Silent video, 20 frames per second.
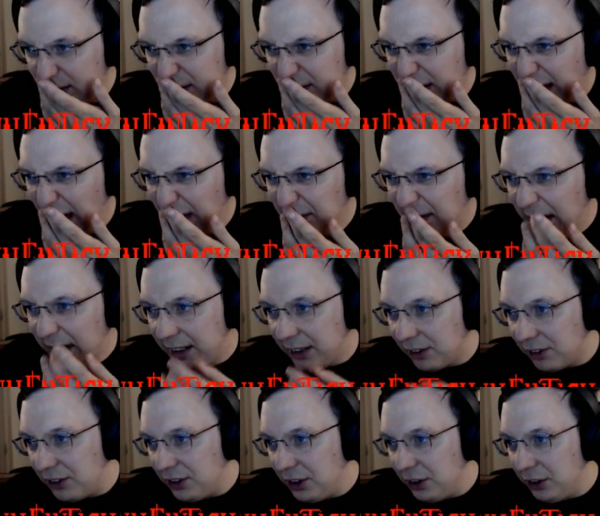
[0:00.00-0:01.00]
Game Maker
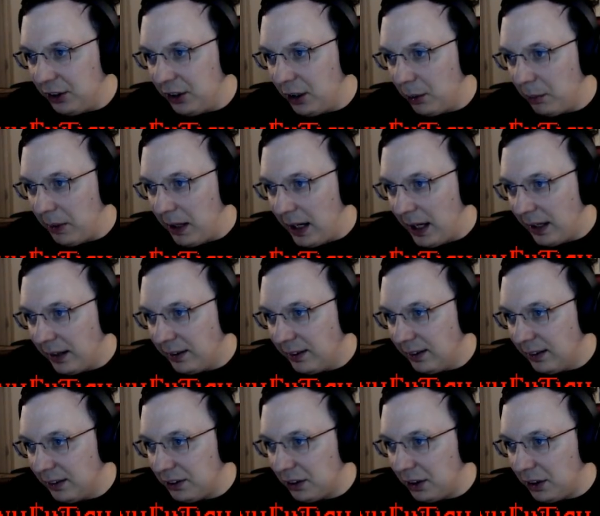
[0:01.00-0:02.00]
Studio, man.
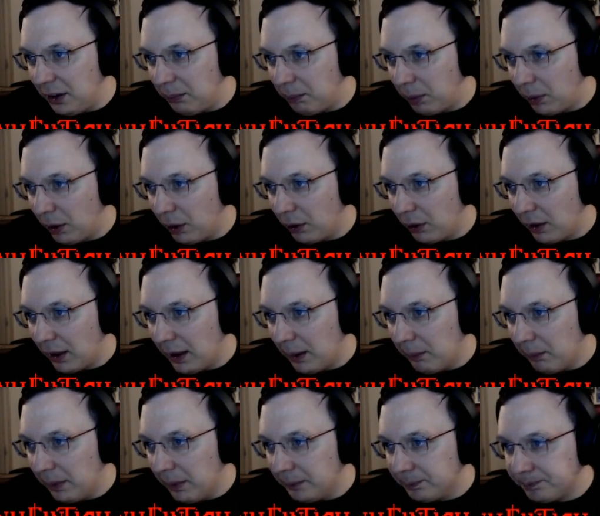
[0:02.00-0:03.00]
It's a good program,
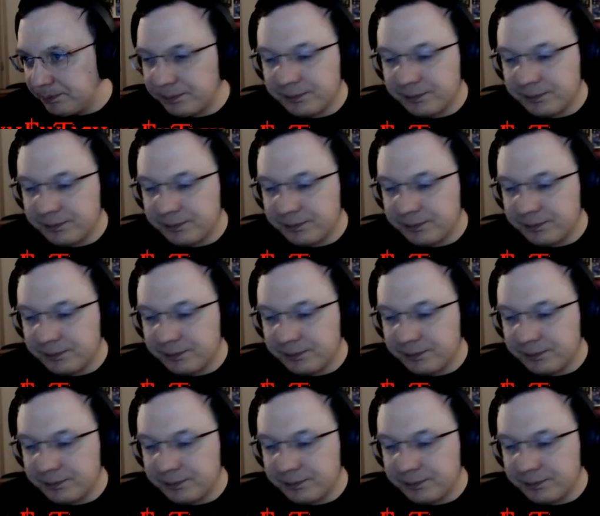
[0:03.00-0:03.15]
but